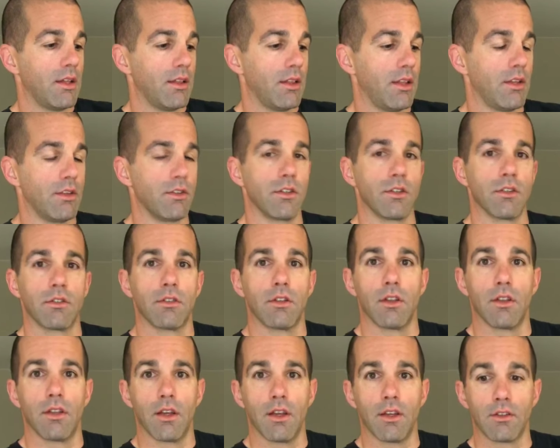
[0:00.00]
These are just
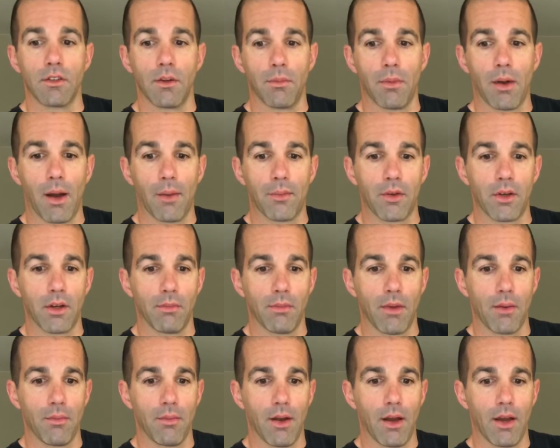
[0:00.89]
the things that popped into
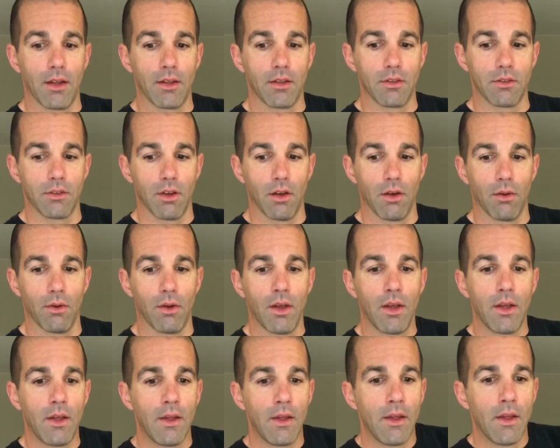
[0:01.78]
my mind. So,
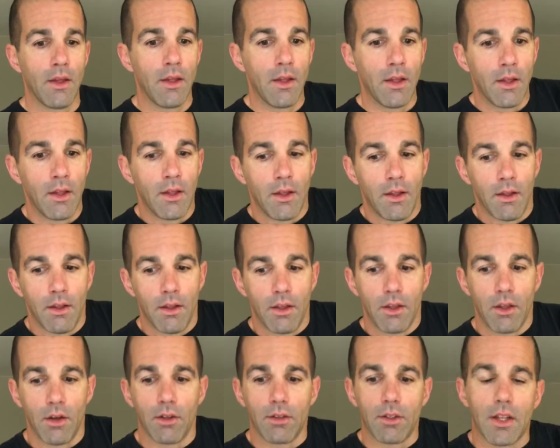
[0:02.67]

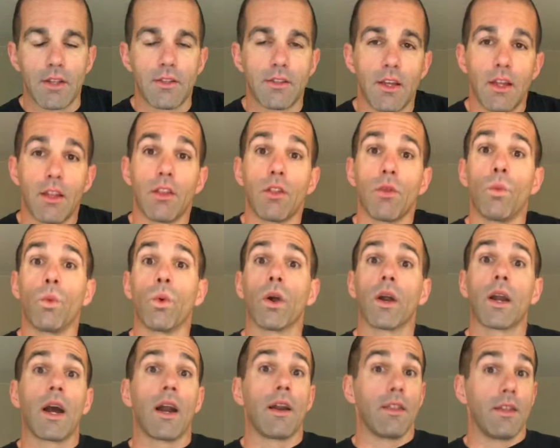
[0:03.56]
you know, let's say that the
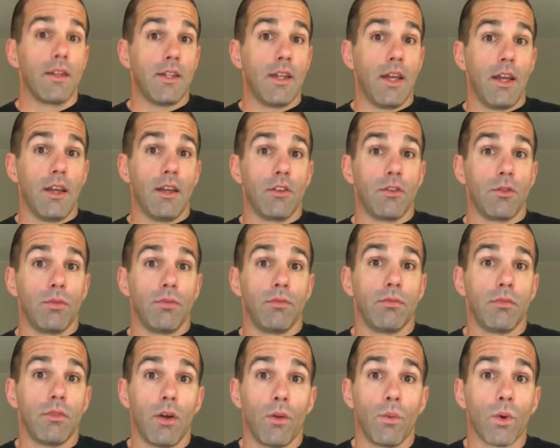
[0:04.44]
workout of the day is
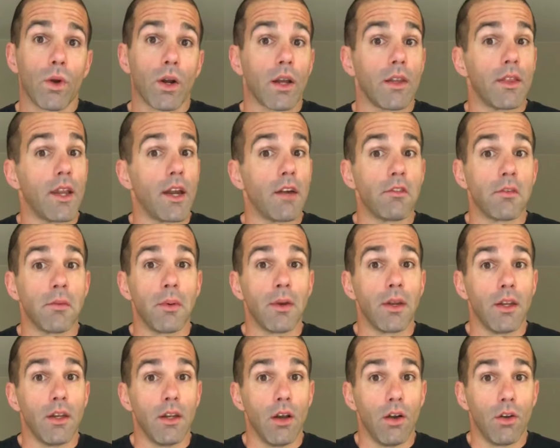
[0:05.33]
a workout that
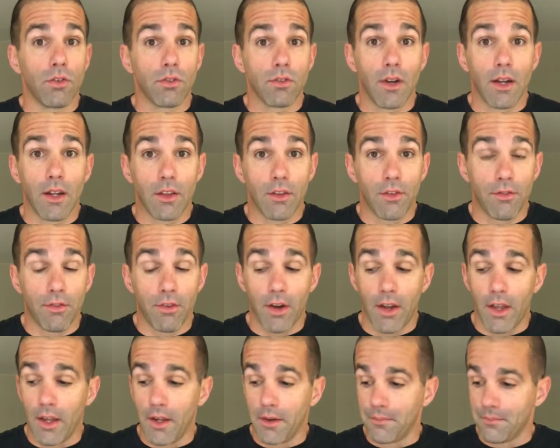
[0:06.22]
everybody knows, right? It's
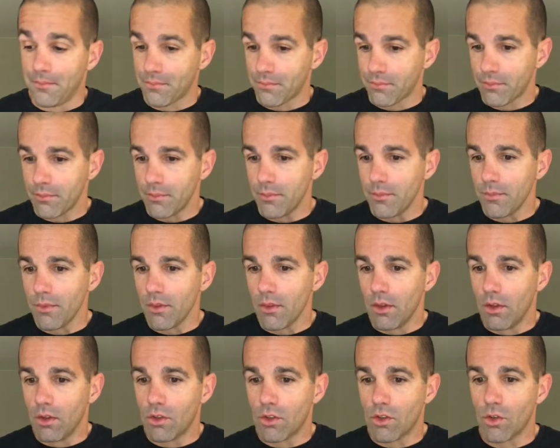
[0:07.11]
Fran.
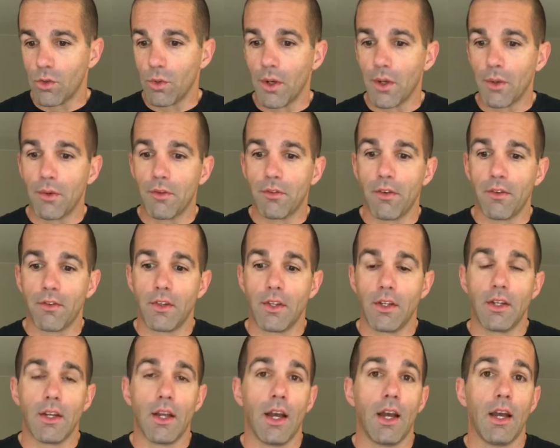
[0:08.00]

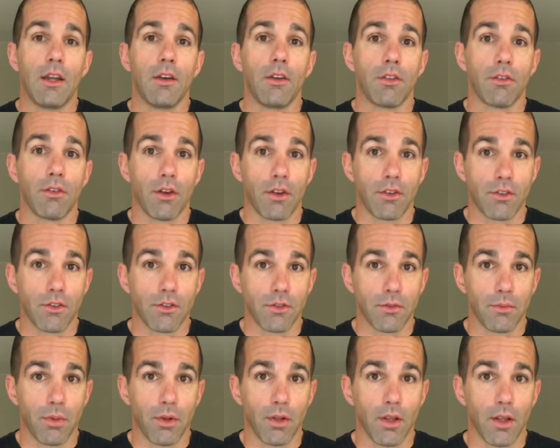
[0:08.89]
2159 thrusters
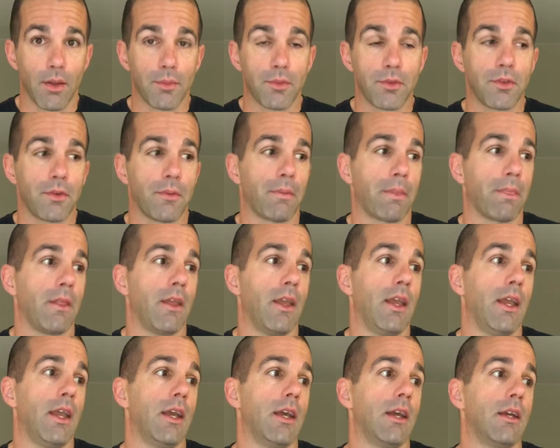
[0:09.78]
and pull-ups.
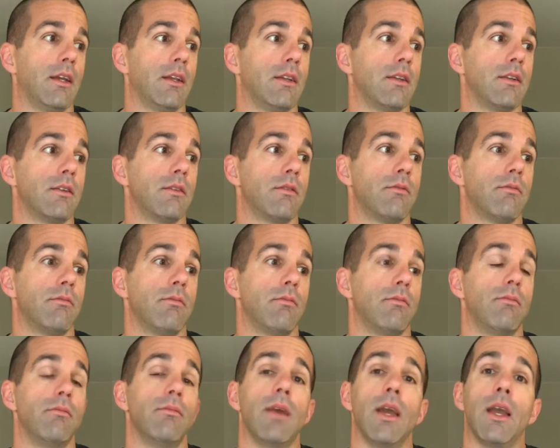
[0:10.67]
And
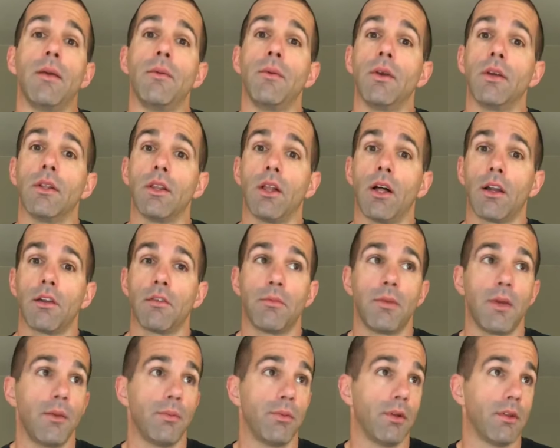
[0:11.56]
maybe a lot of
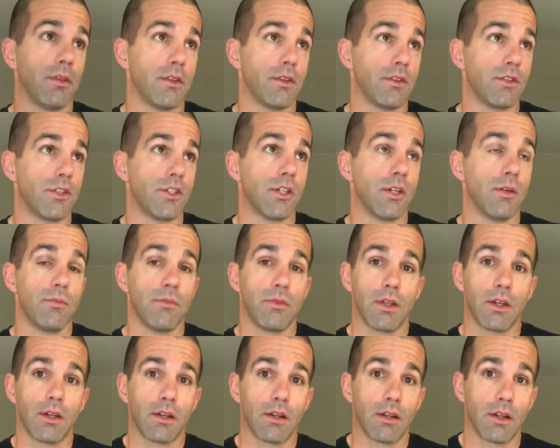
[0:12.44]
people at this gym
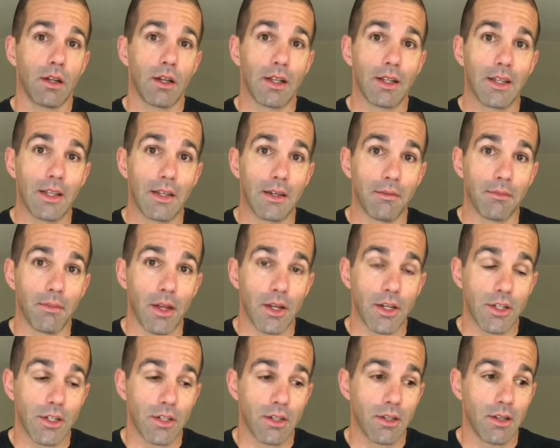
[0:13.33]
that Clinton
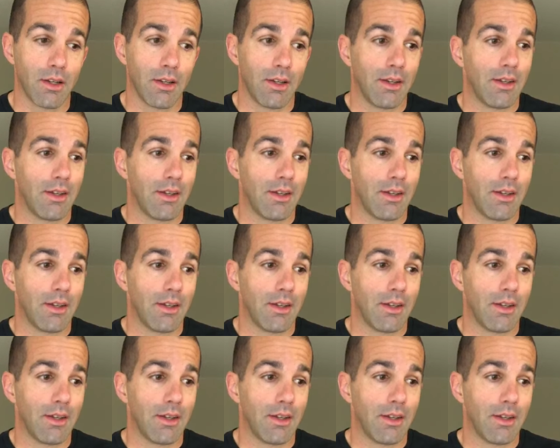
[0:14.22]
mentioned,